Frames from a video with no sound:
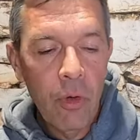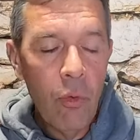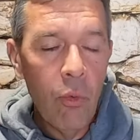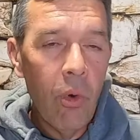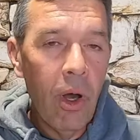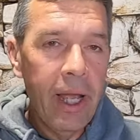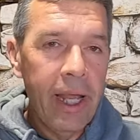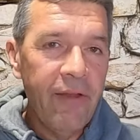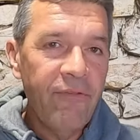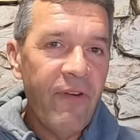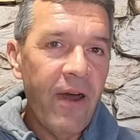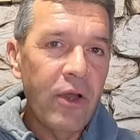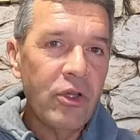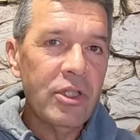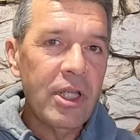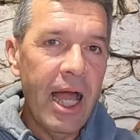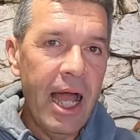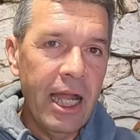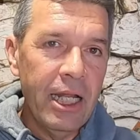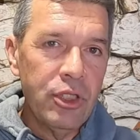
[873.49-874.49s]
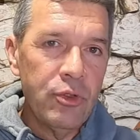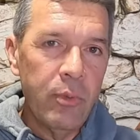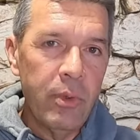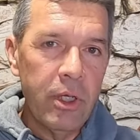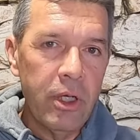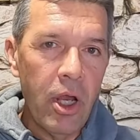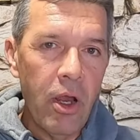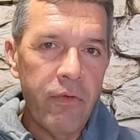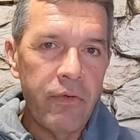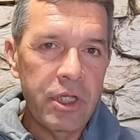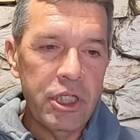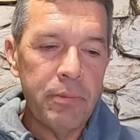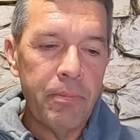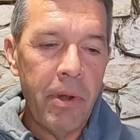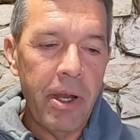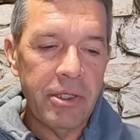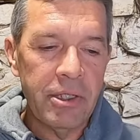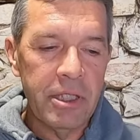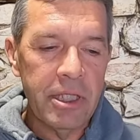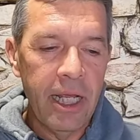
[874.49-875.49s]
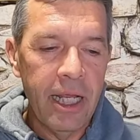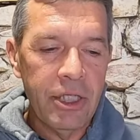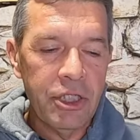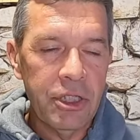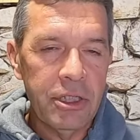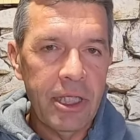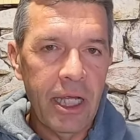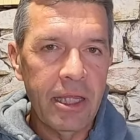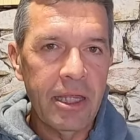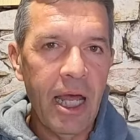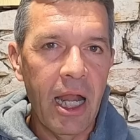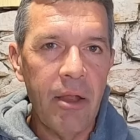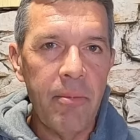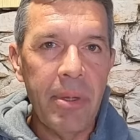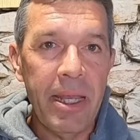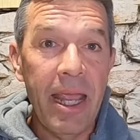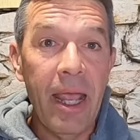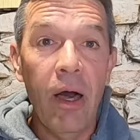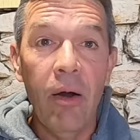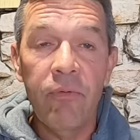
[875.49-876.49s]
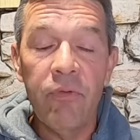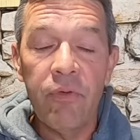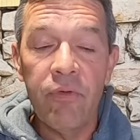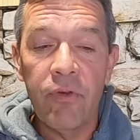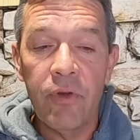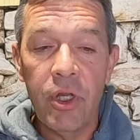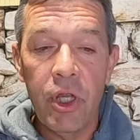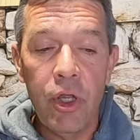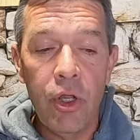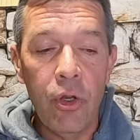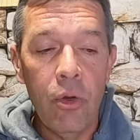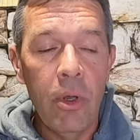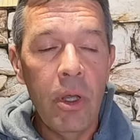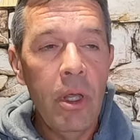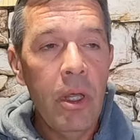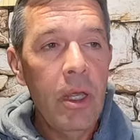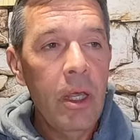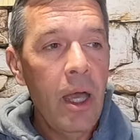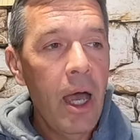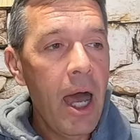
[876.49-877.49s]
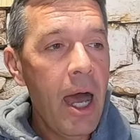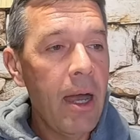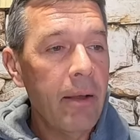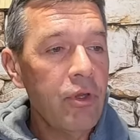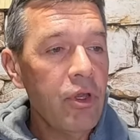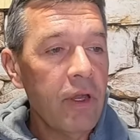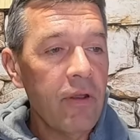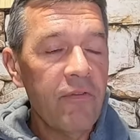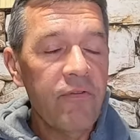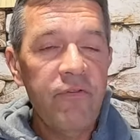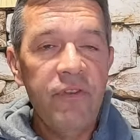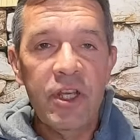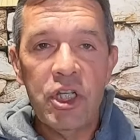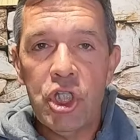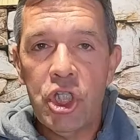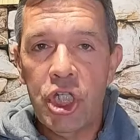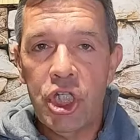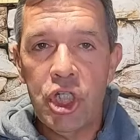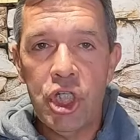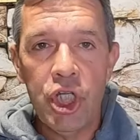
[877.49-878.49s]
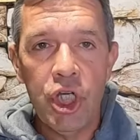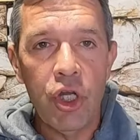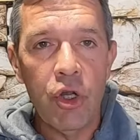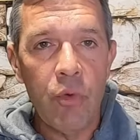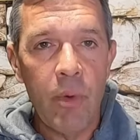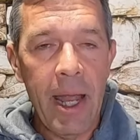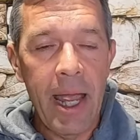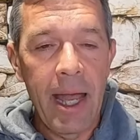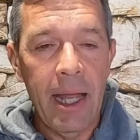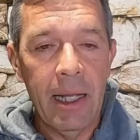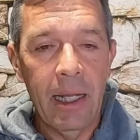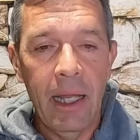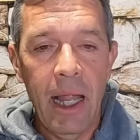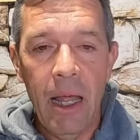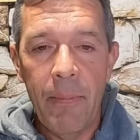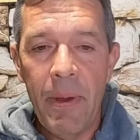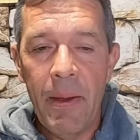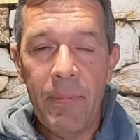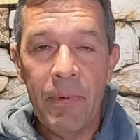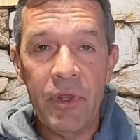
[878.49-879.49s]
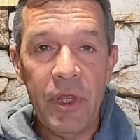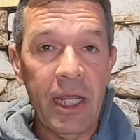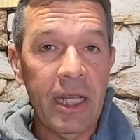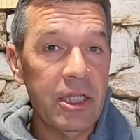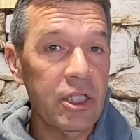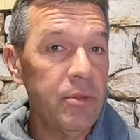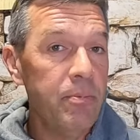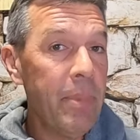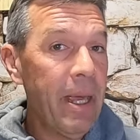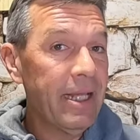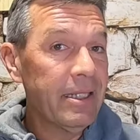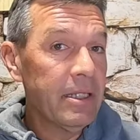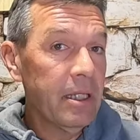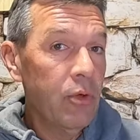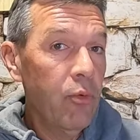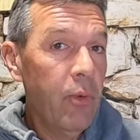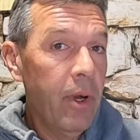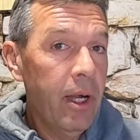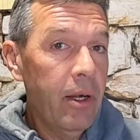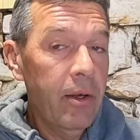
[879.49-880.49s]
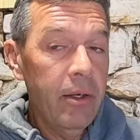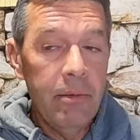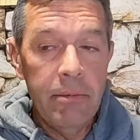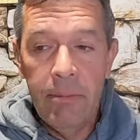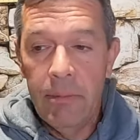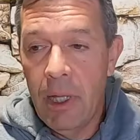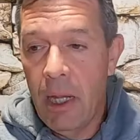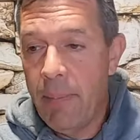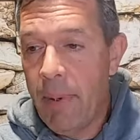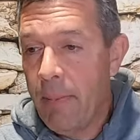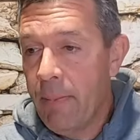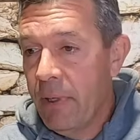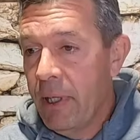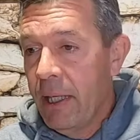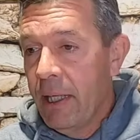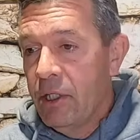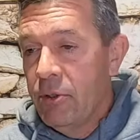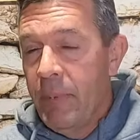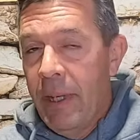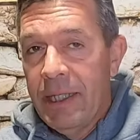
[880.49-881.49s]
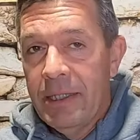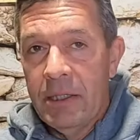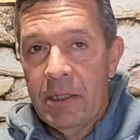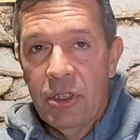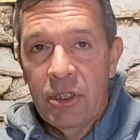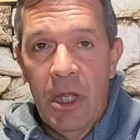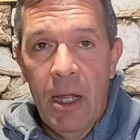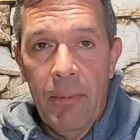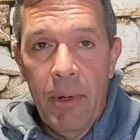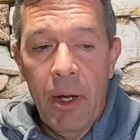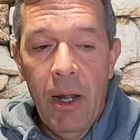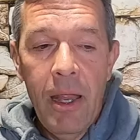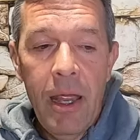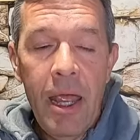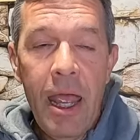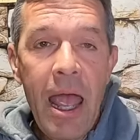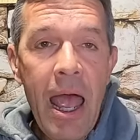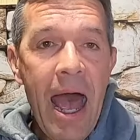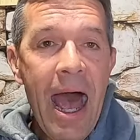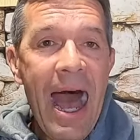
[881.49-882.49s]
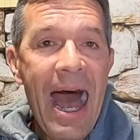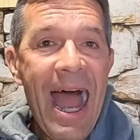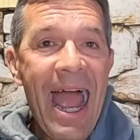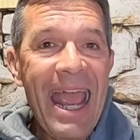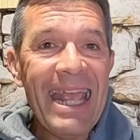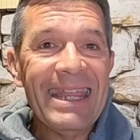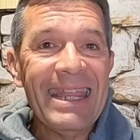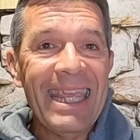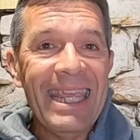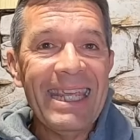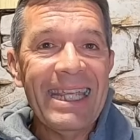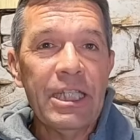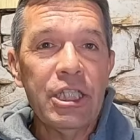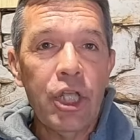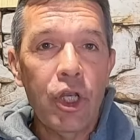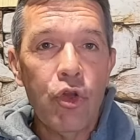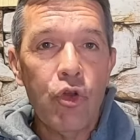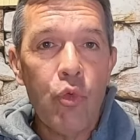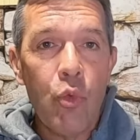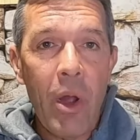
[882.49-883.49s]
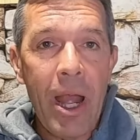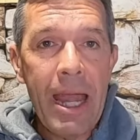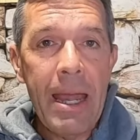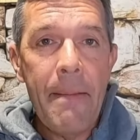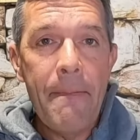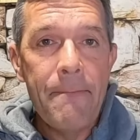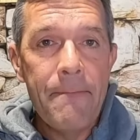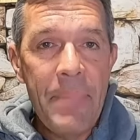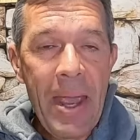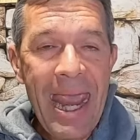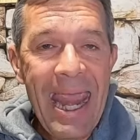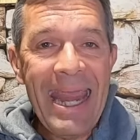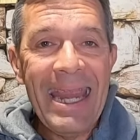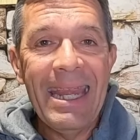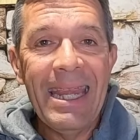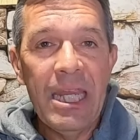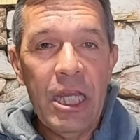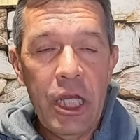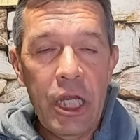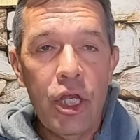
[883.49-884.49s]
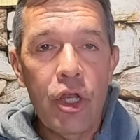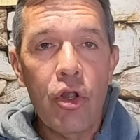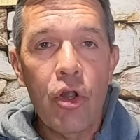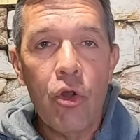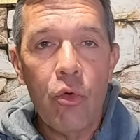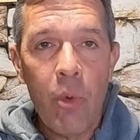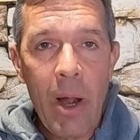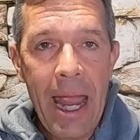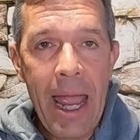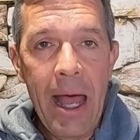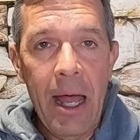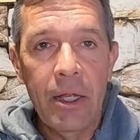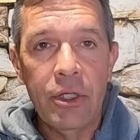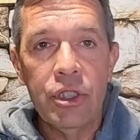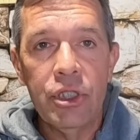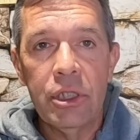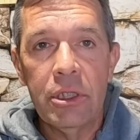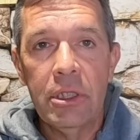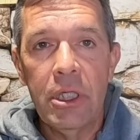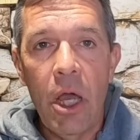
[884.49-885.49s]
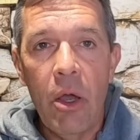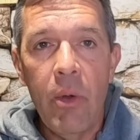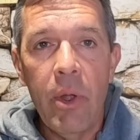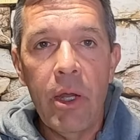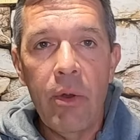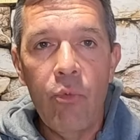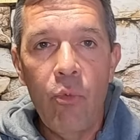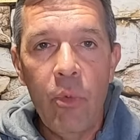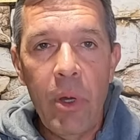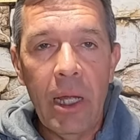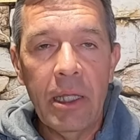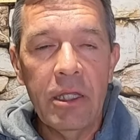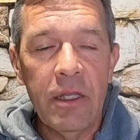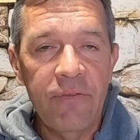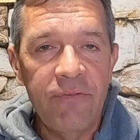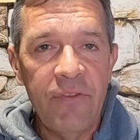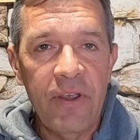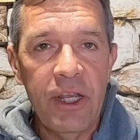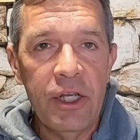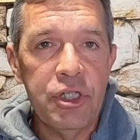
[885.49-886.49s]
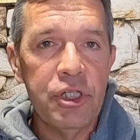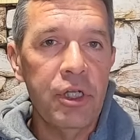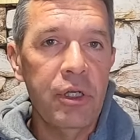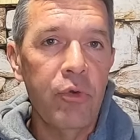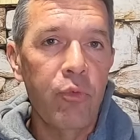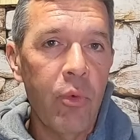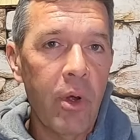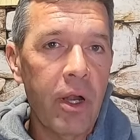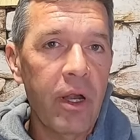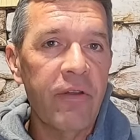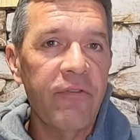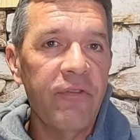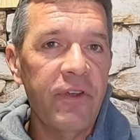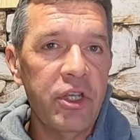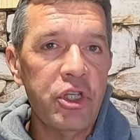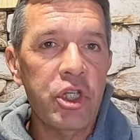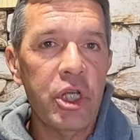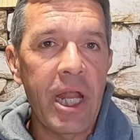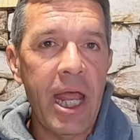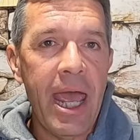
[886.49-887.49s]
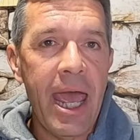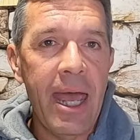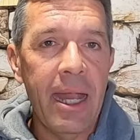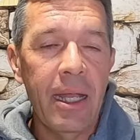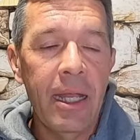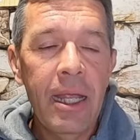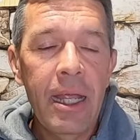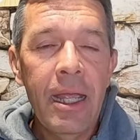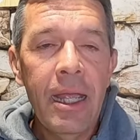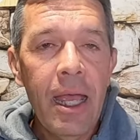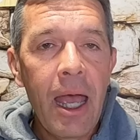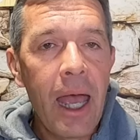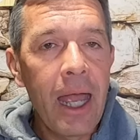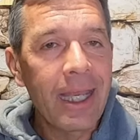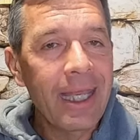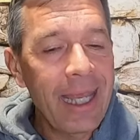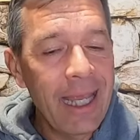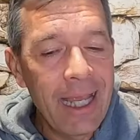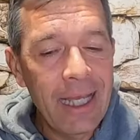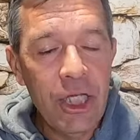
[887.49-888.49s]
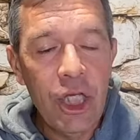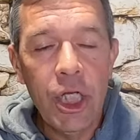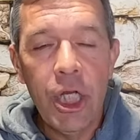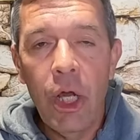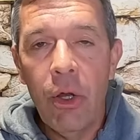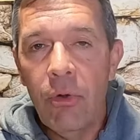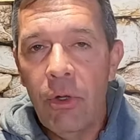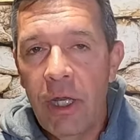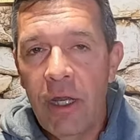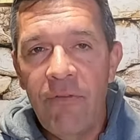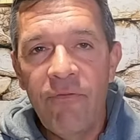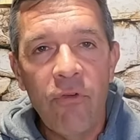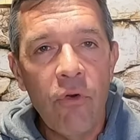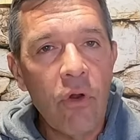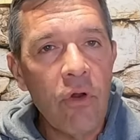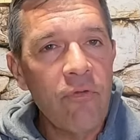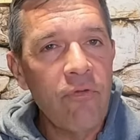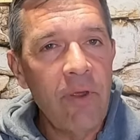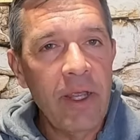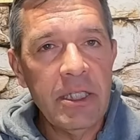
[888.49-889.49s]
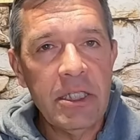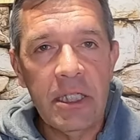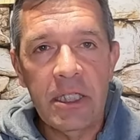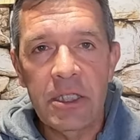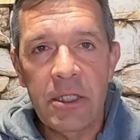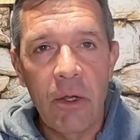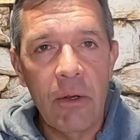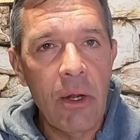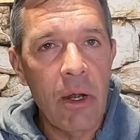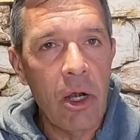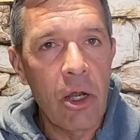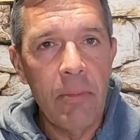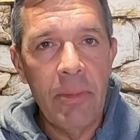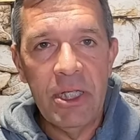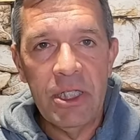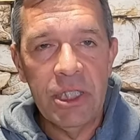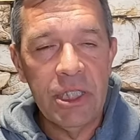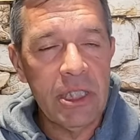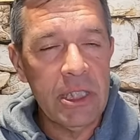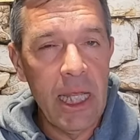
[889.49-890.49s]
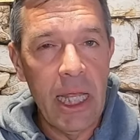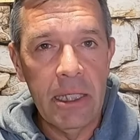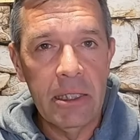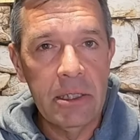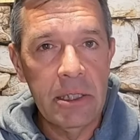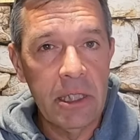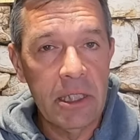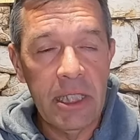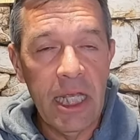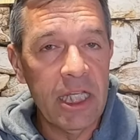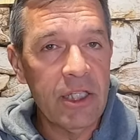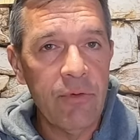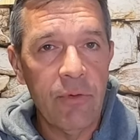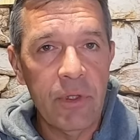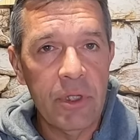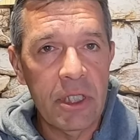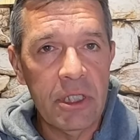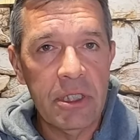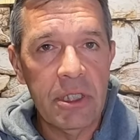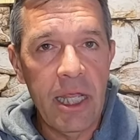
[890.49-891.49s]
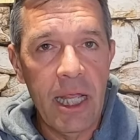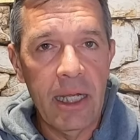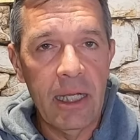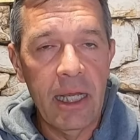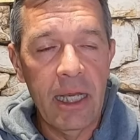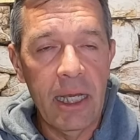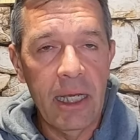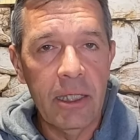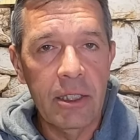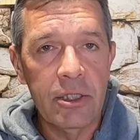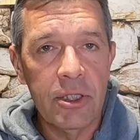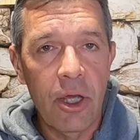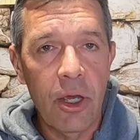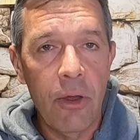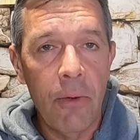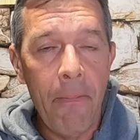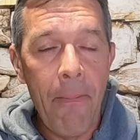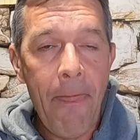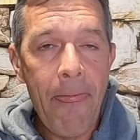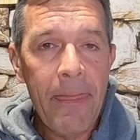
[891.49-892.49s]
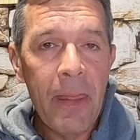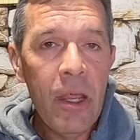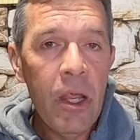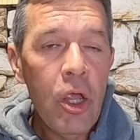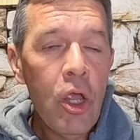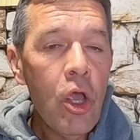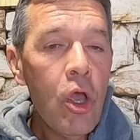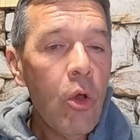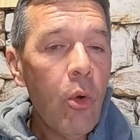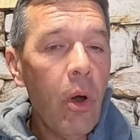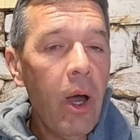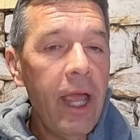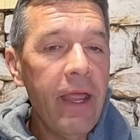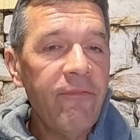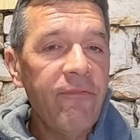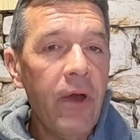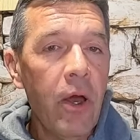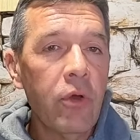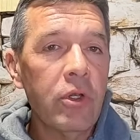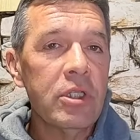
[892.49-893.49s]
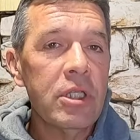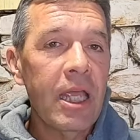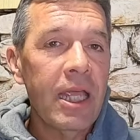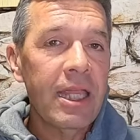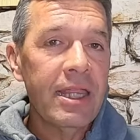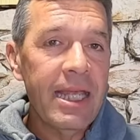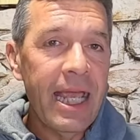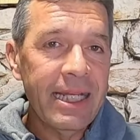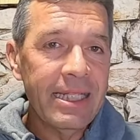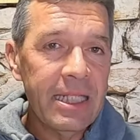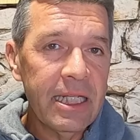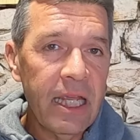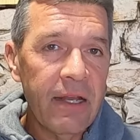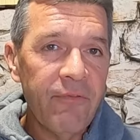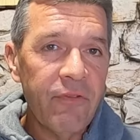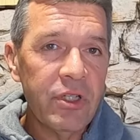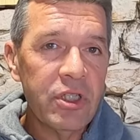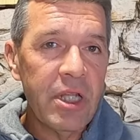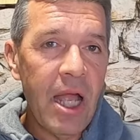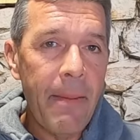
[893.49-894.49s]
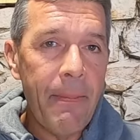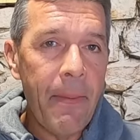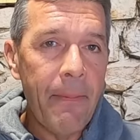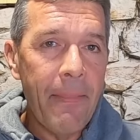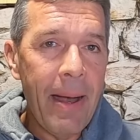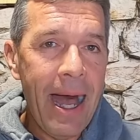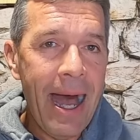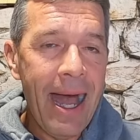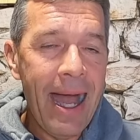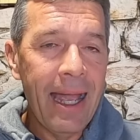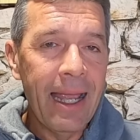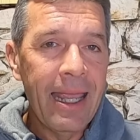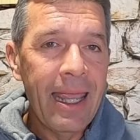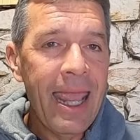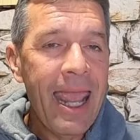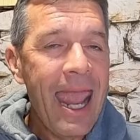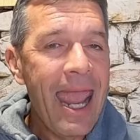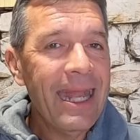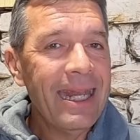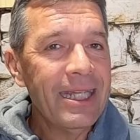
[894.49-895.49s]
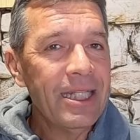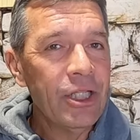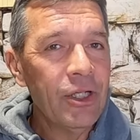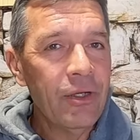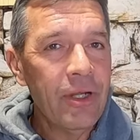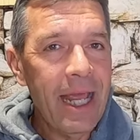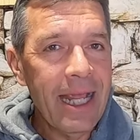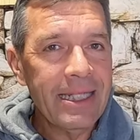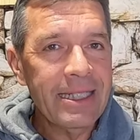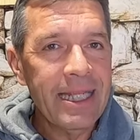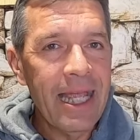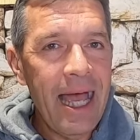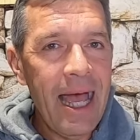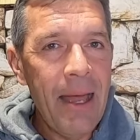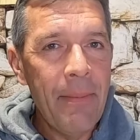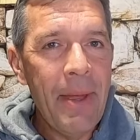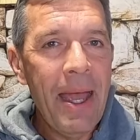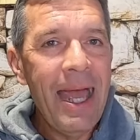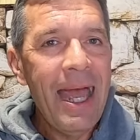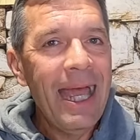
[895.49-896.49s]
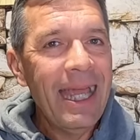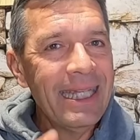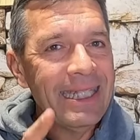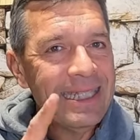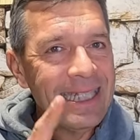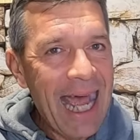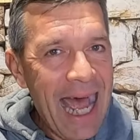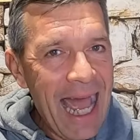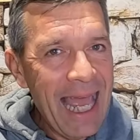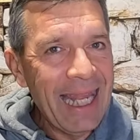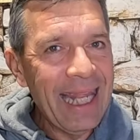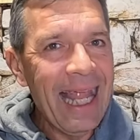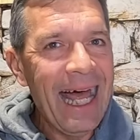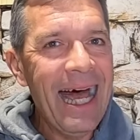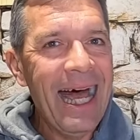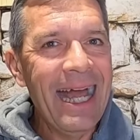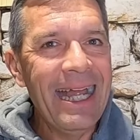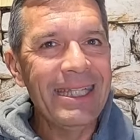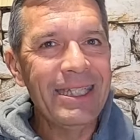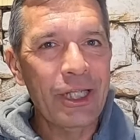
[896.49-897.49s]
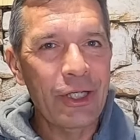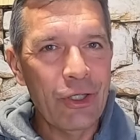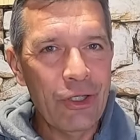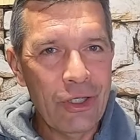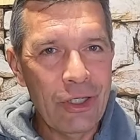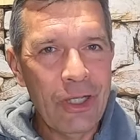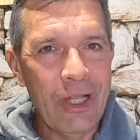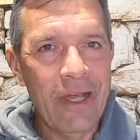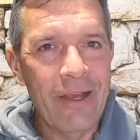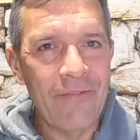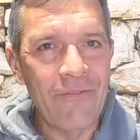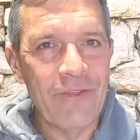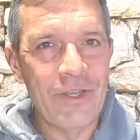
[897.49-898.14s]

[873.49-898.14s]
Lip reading: Well, hey folks, I just want to go over these presentations. I thought it'd be helpful for you. You can fish this year round. A lot of people think it's the best in the winter. A lot of people think it's best in the summer. I think it's a great bait year round. Just knowing what to fish and where to fish it at. Again, you don't need forward-facing sonar to be successful with this technique. So, well, hey folks, thanks again for stopping by. And until next time, tight lines and good luck